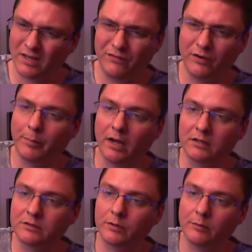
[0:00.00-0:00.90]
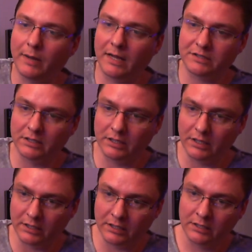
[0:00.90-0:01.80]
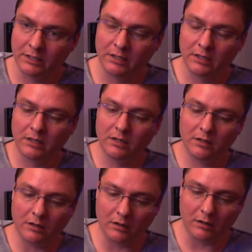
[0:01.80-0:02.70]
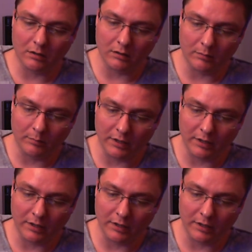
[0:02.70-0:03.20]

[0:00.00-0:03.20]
if you're balanced with your masculinity, um,